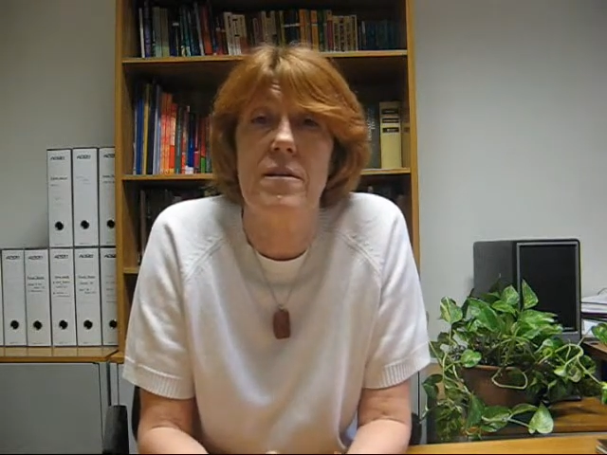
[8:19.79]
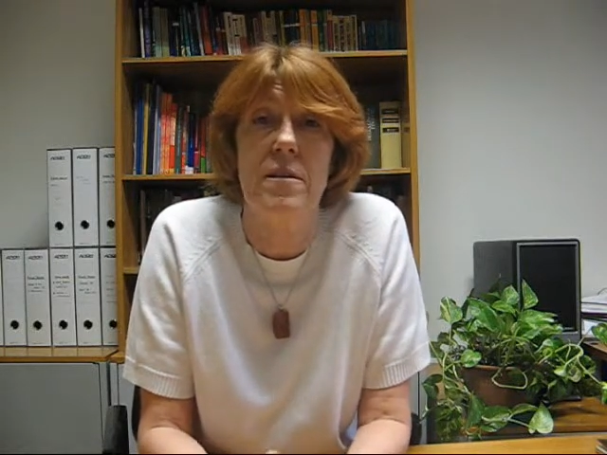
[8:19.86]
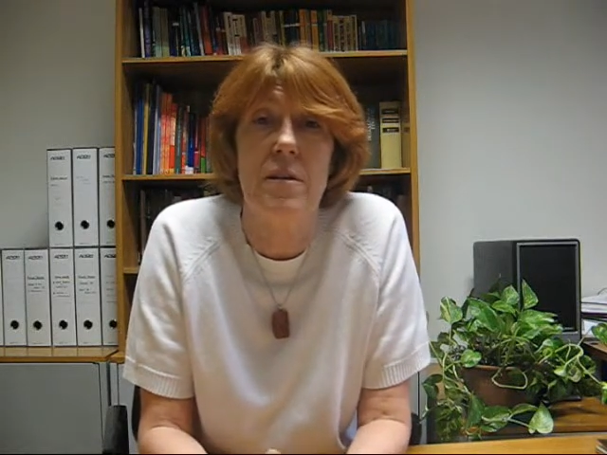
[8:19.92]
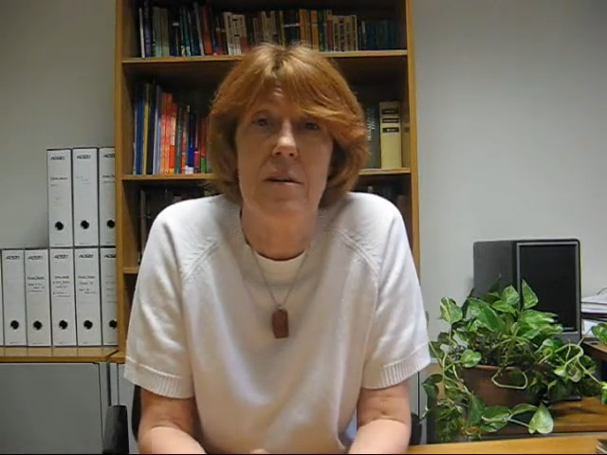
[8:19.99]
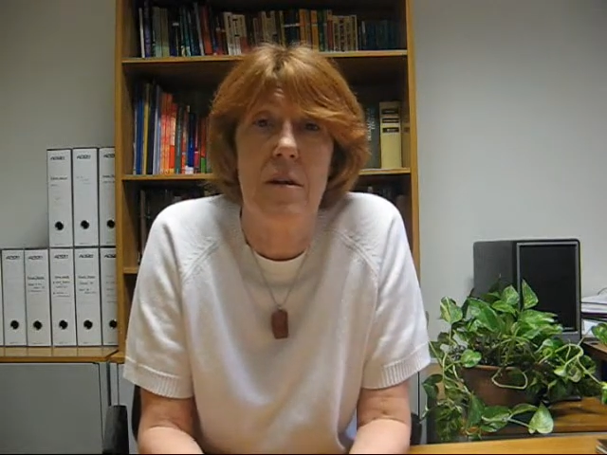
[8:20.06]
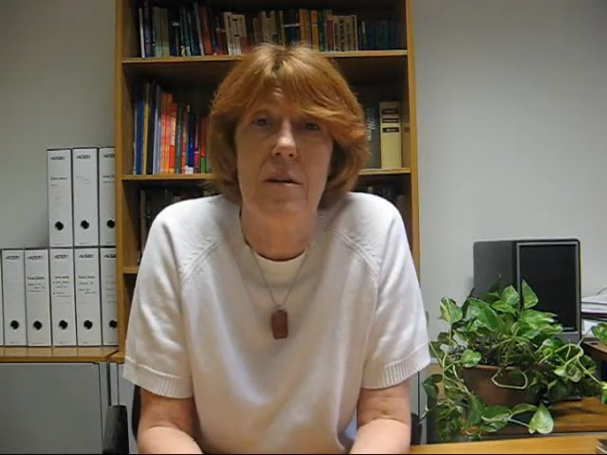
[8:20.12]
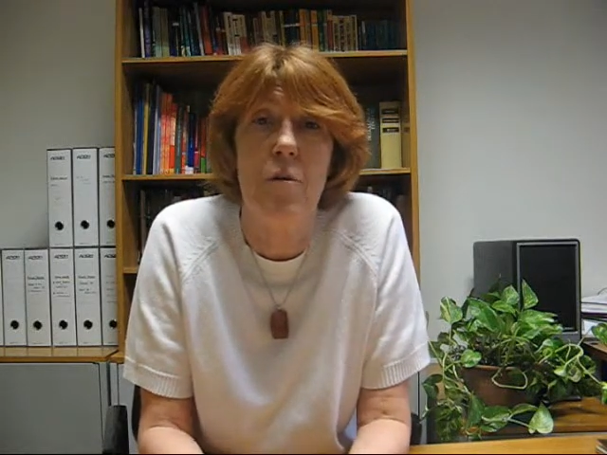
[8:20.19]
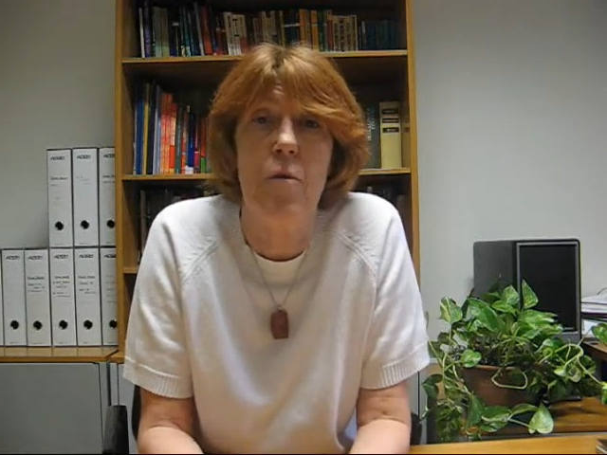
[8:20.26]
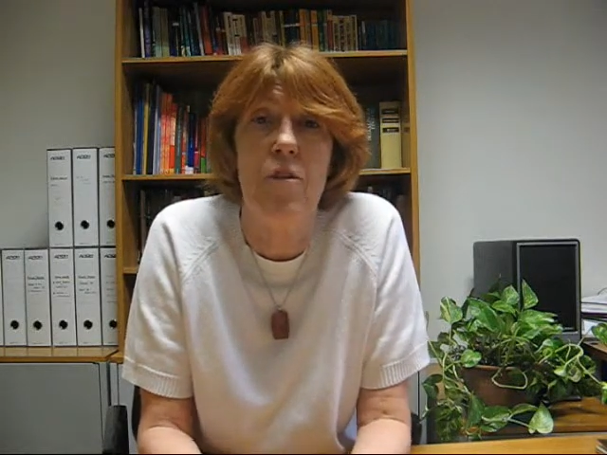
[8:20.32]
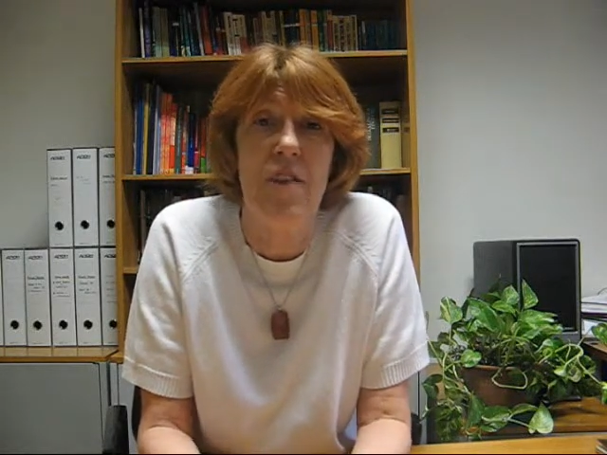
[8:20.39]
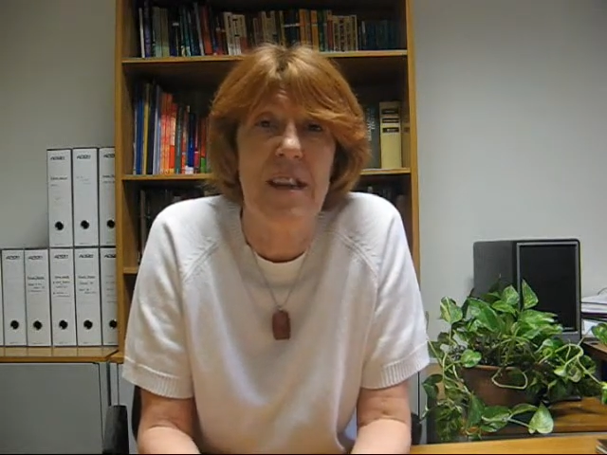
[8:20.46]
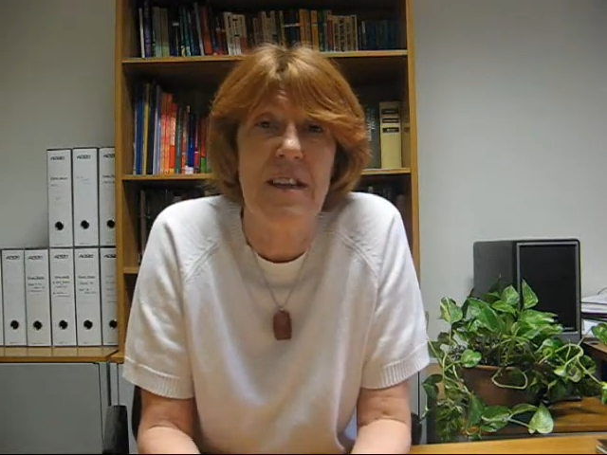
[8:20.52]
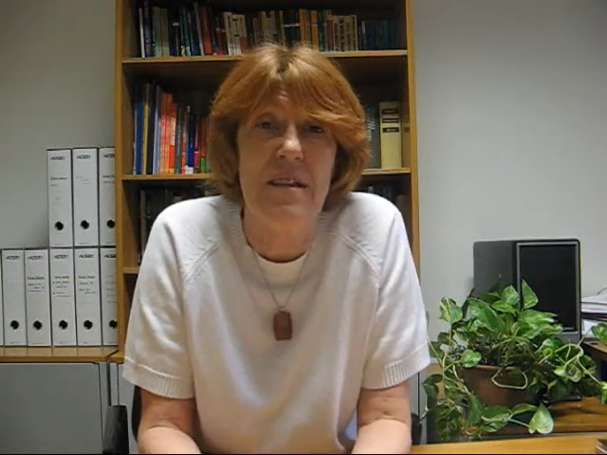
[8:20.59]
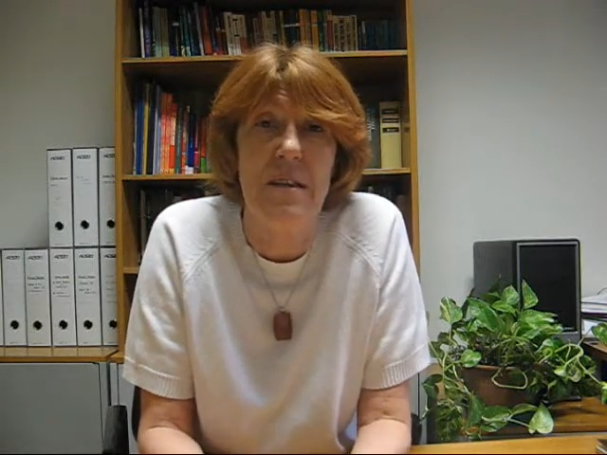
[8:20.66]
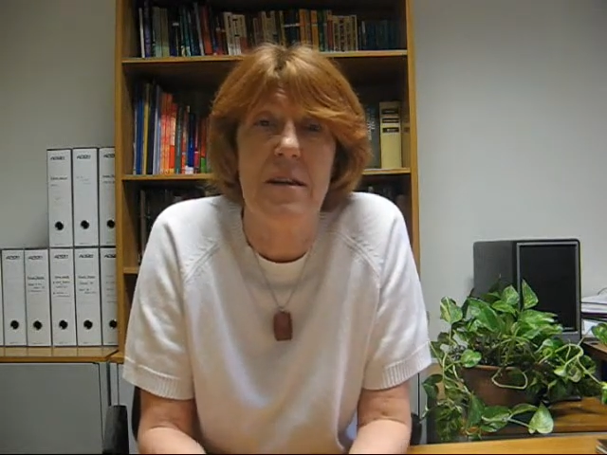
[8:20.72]
an
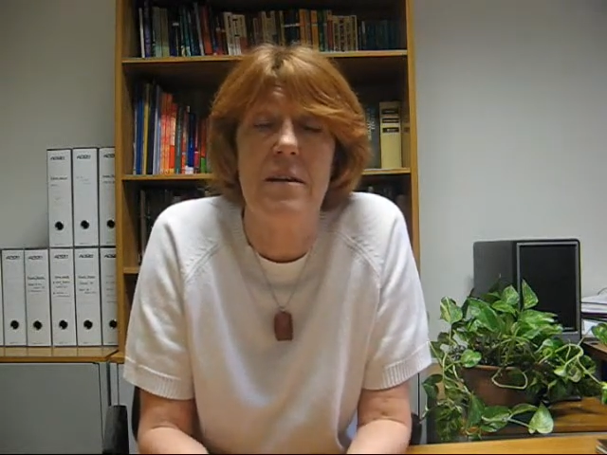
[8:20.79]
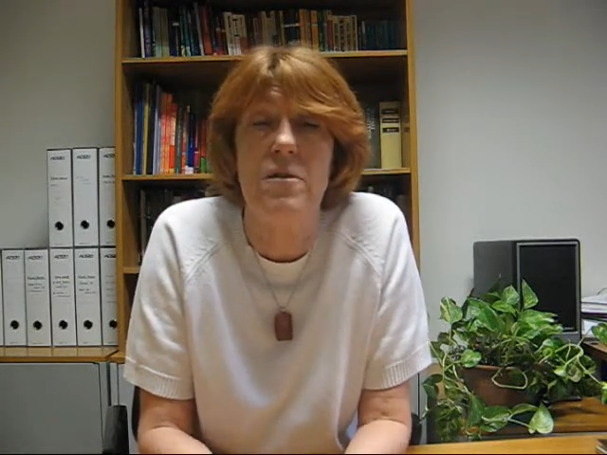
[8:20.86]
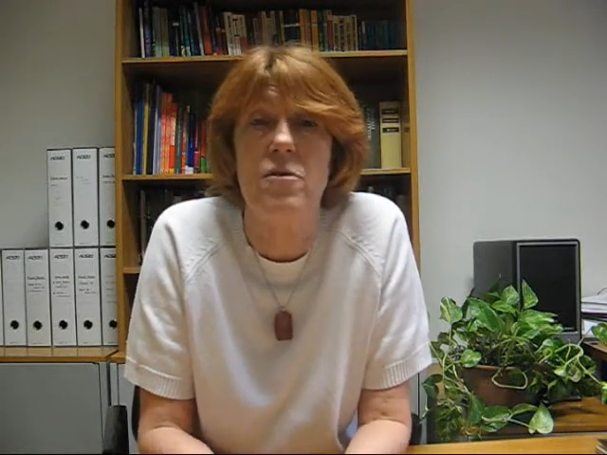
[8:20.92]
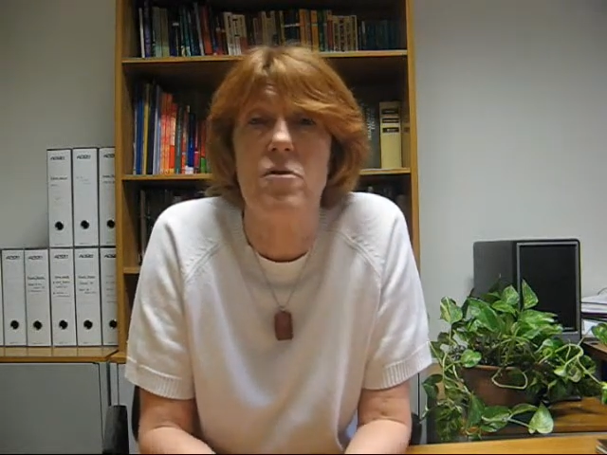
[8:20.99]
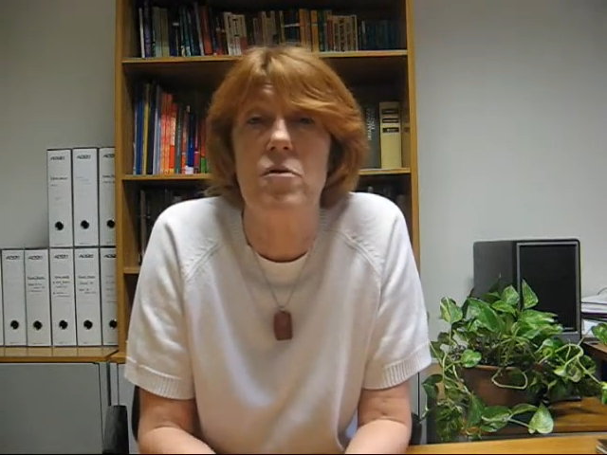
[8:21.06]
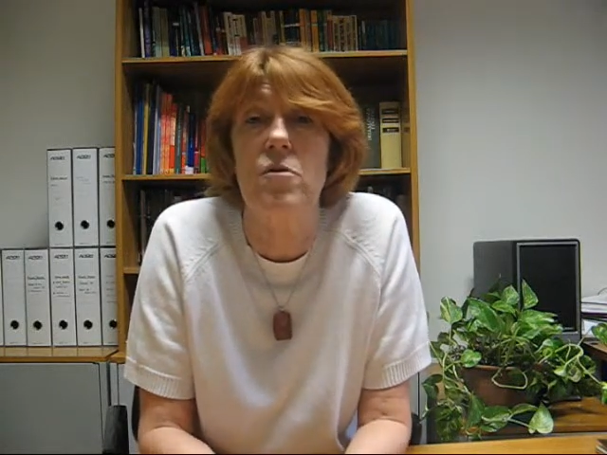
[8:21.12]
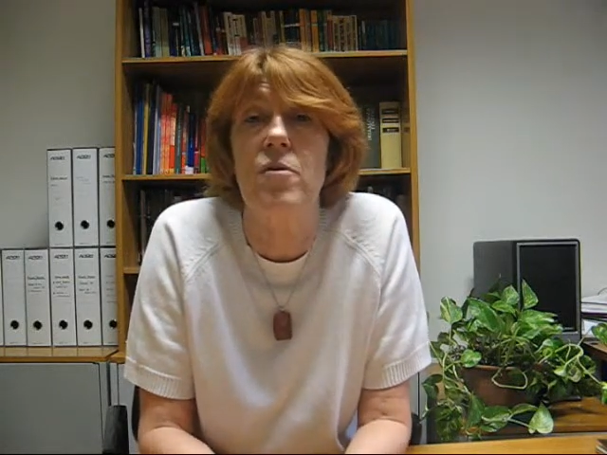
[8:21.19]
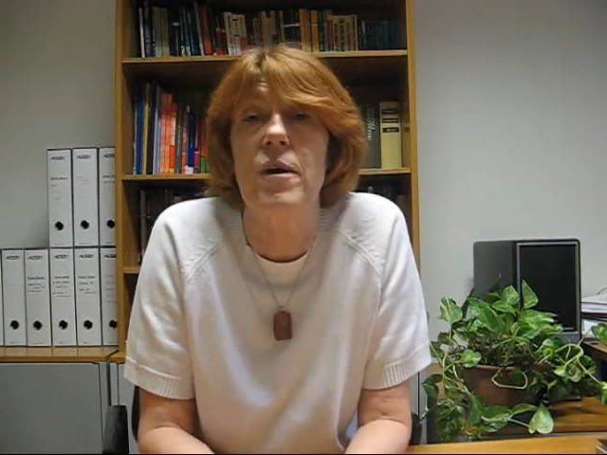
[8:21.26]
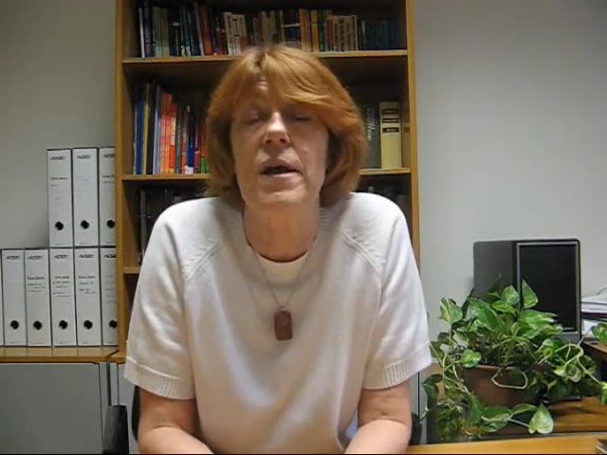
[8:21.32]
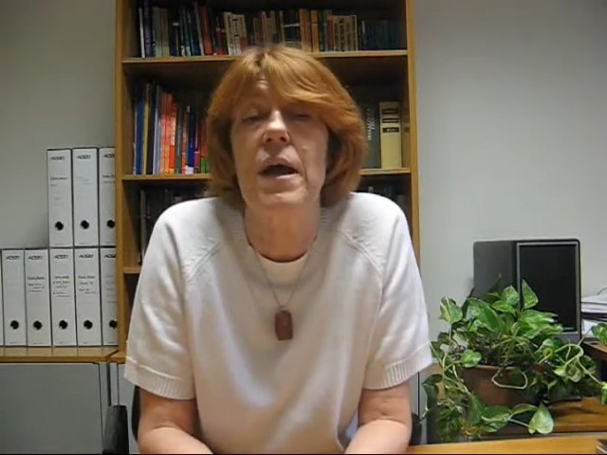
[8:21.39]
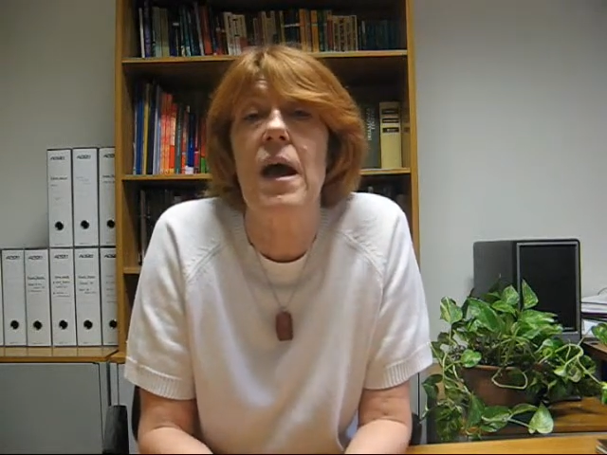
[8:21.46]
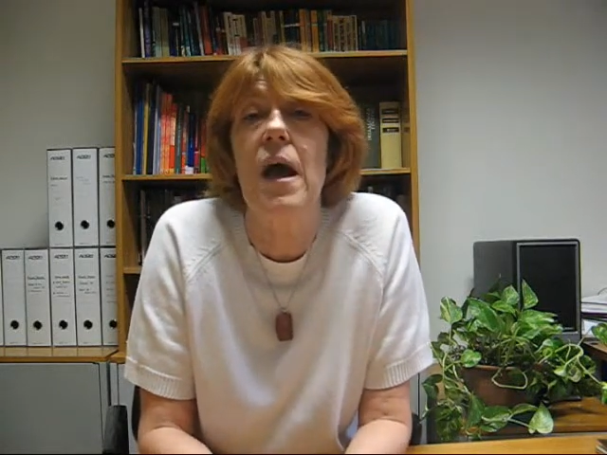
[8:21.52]
authentic story,